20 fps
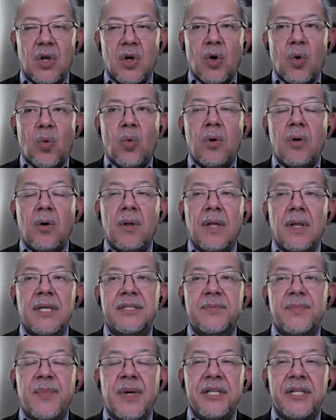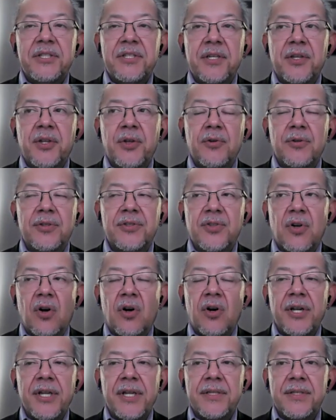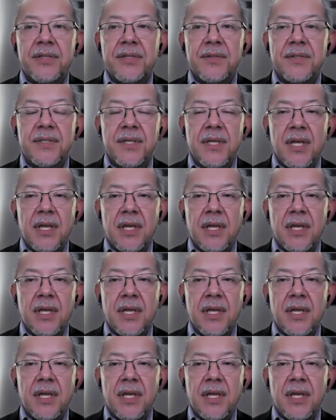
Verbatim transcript: Well, as mentioned, you're starting to see,